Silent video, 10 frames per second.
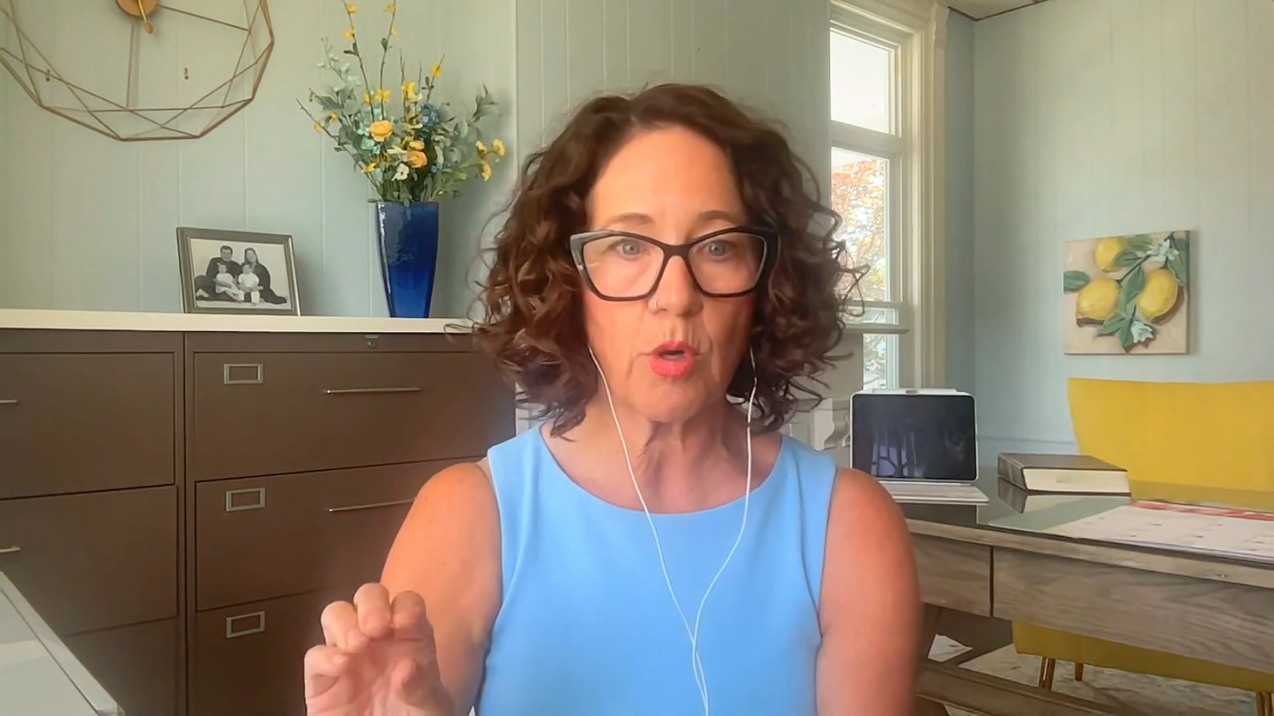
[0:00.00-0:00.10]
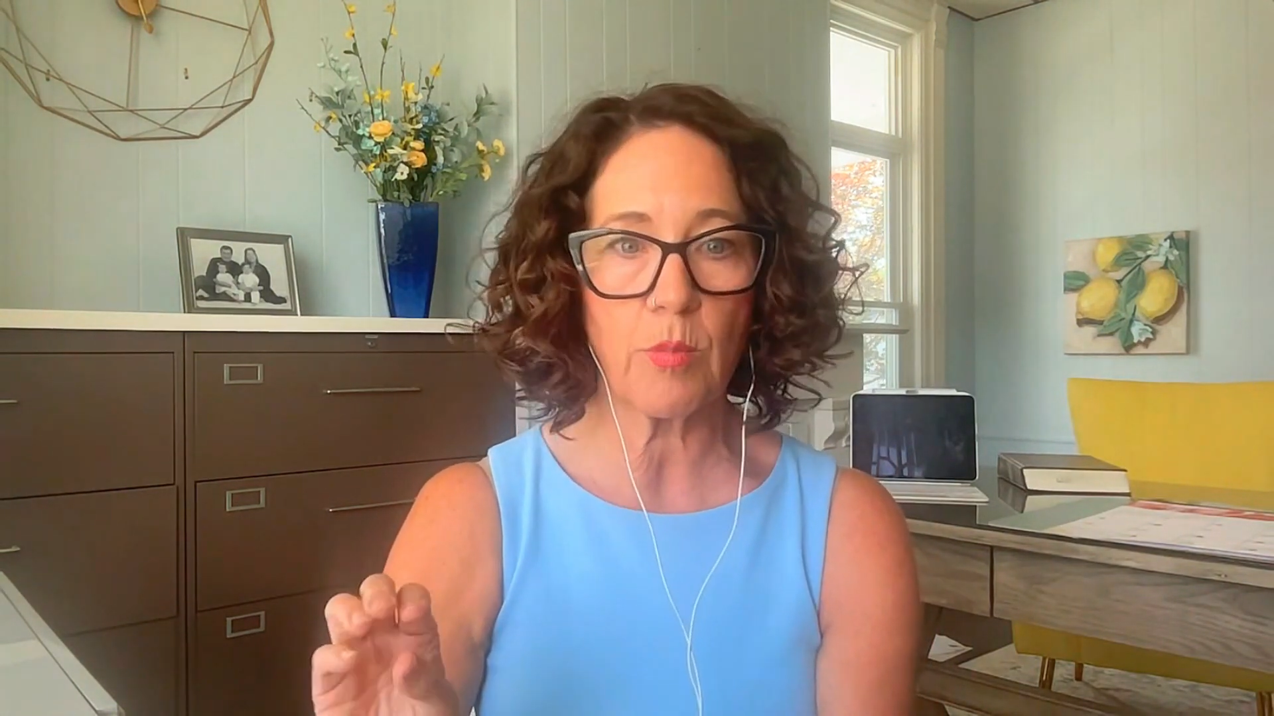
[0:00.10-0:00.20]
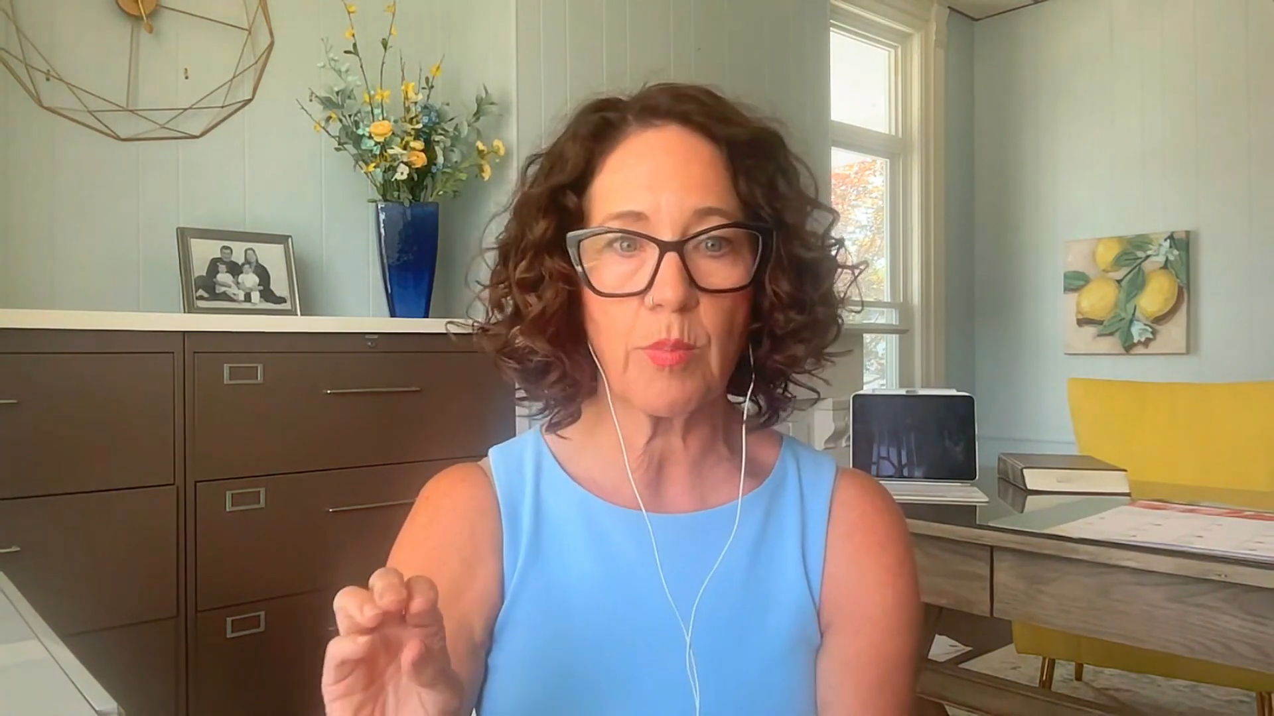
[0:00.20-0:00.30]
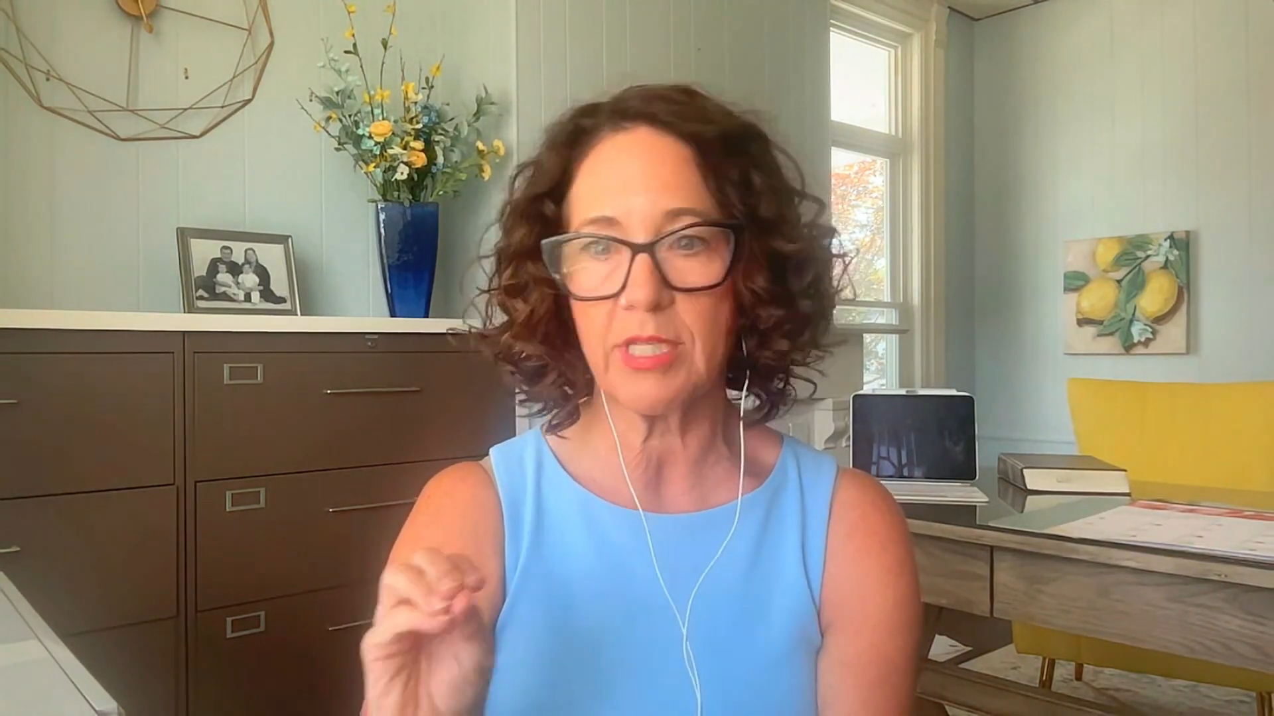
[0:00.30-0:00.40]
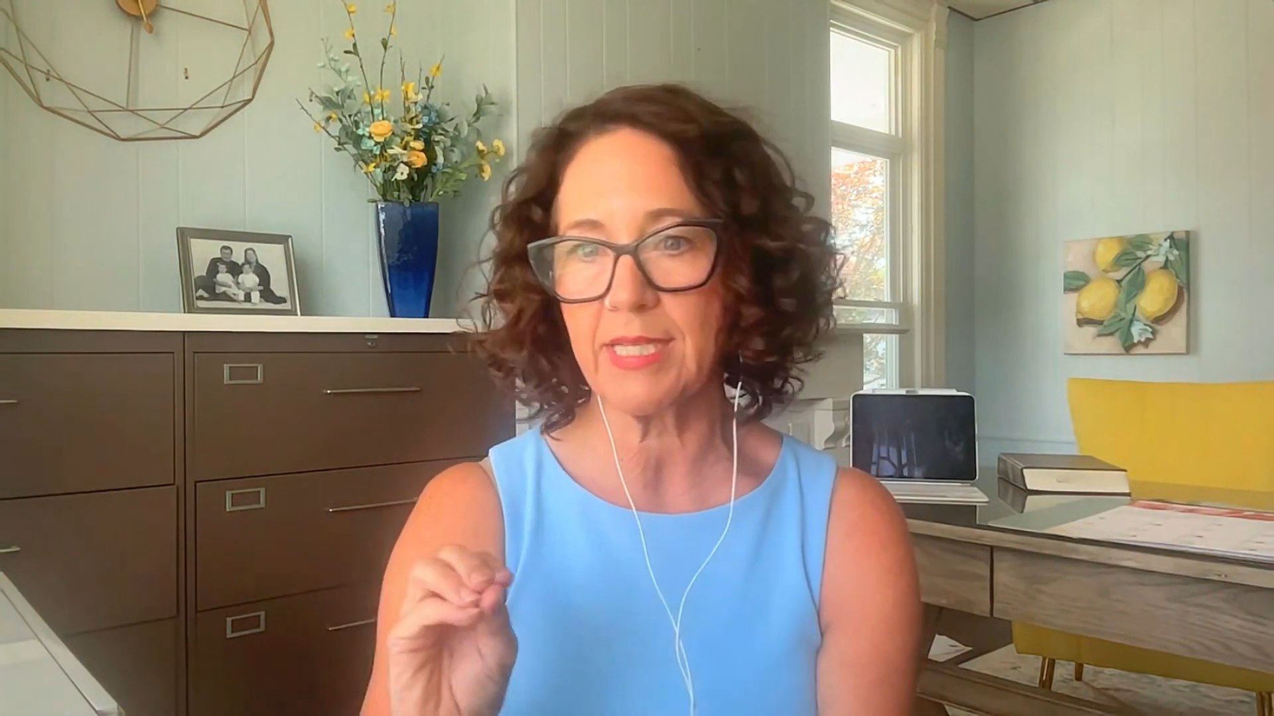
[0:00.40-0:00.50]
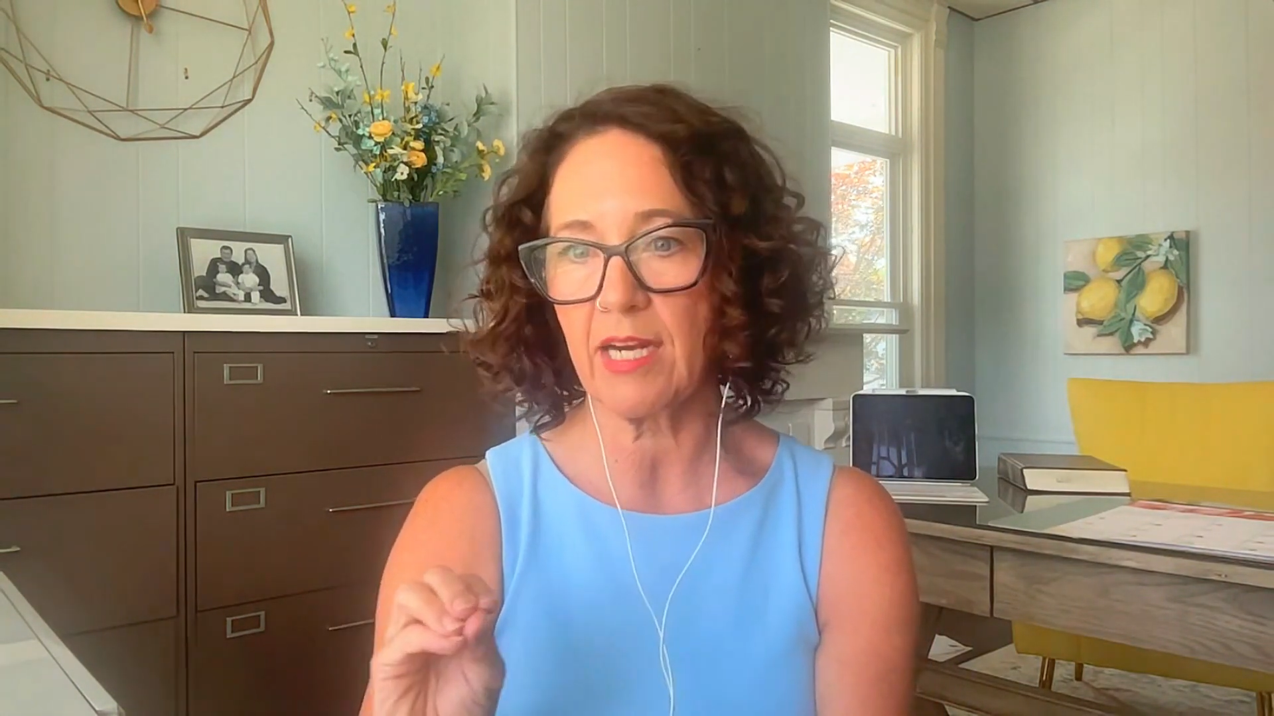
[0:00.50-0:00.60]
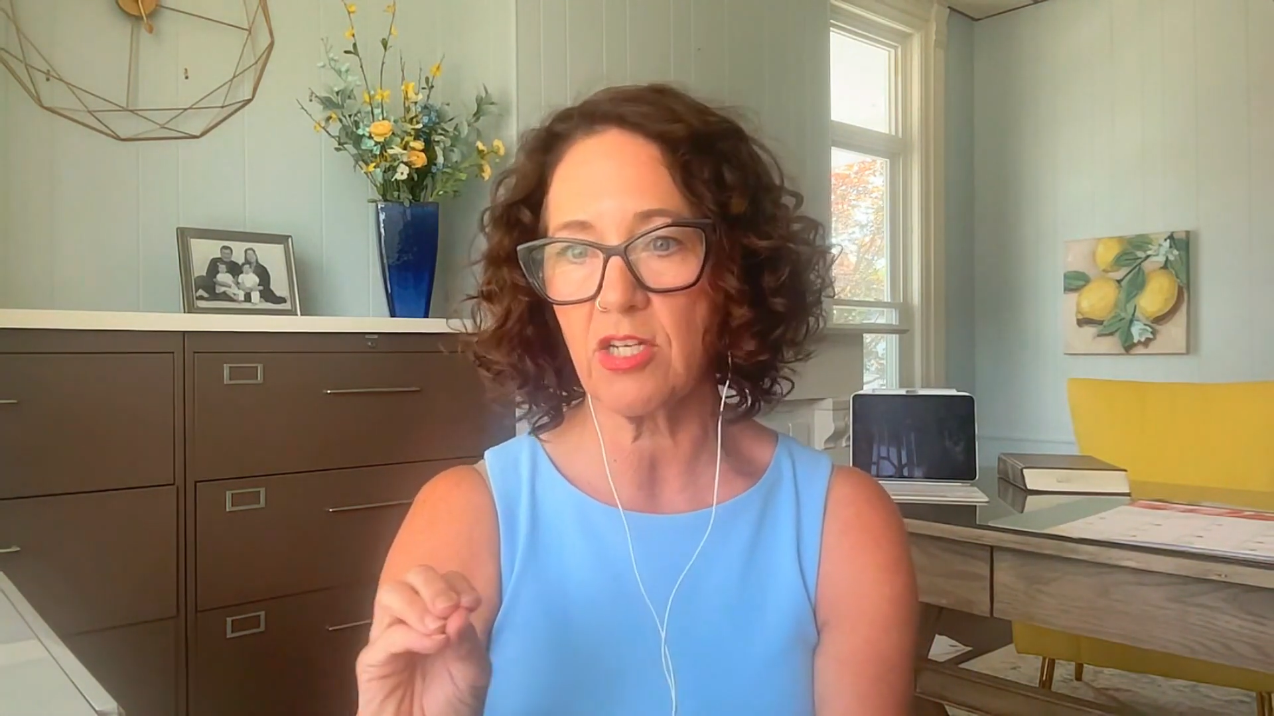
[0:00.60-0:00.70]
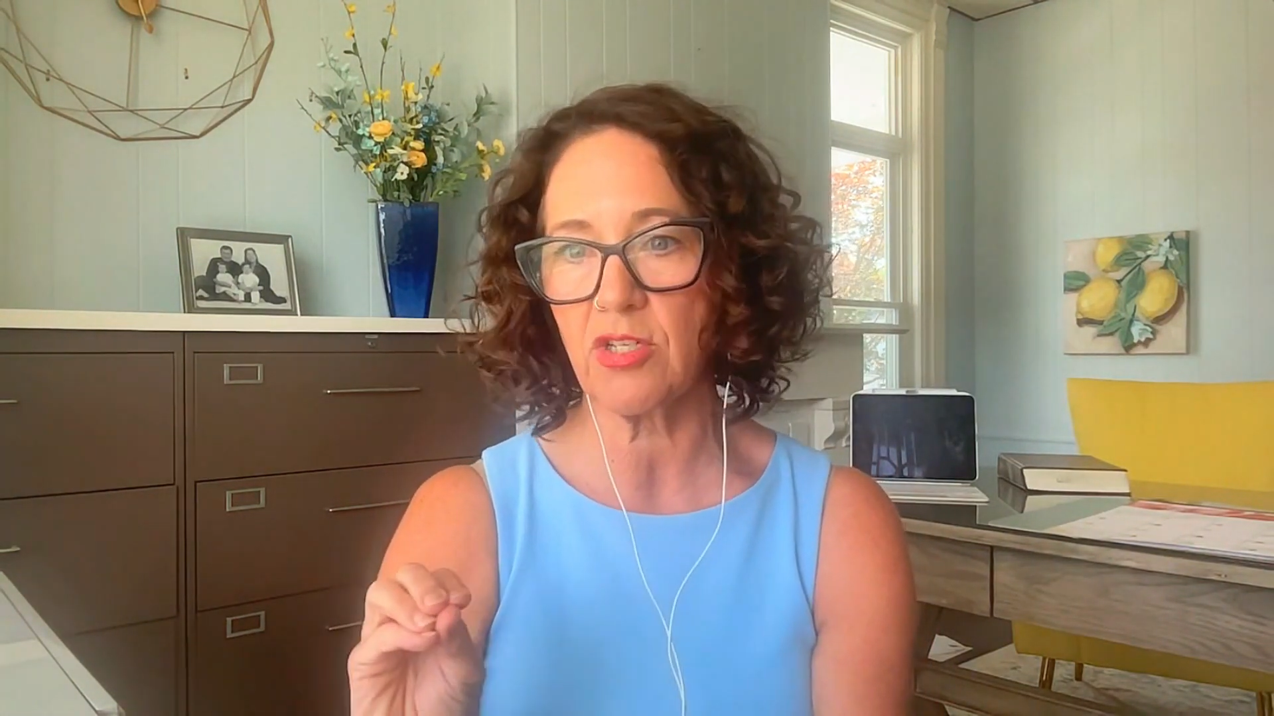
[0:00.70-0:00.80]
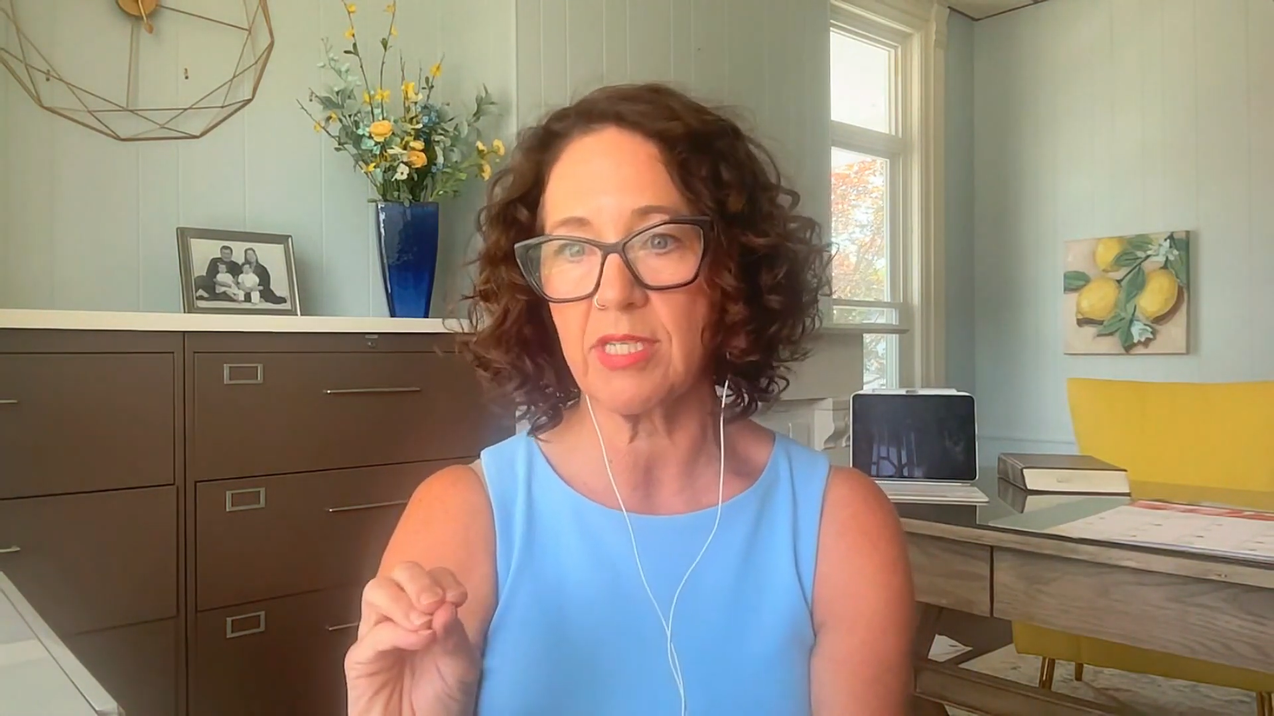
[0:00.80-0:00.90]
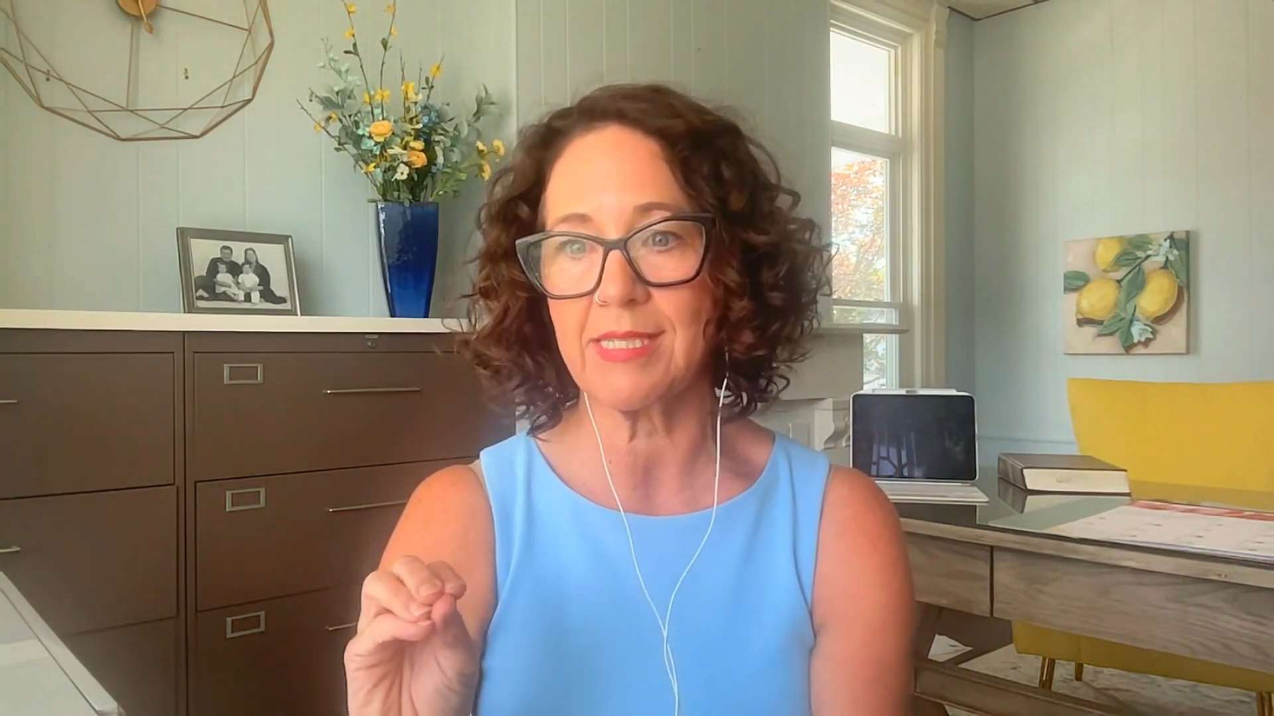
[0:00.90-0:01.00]

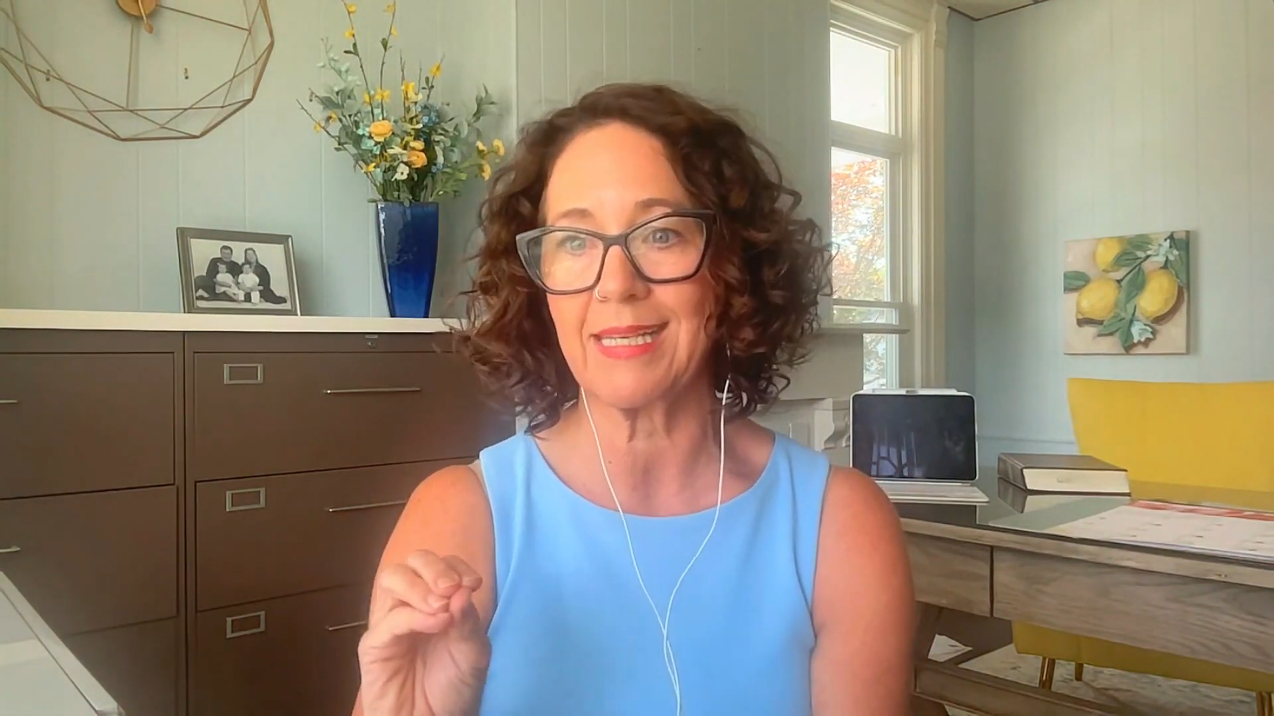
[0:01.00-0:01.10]
protections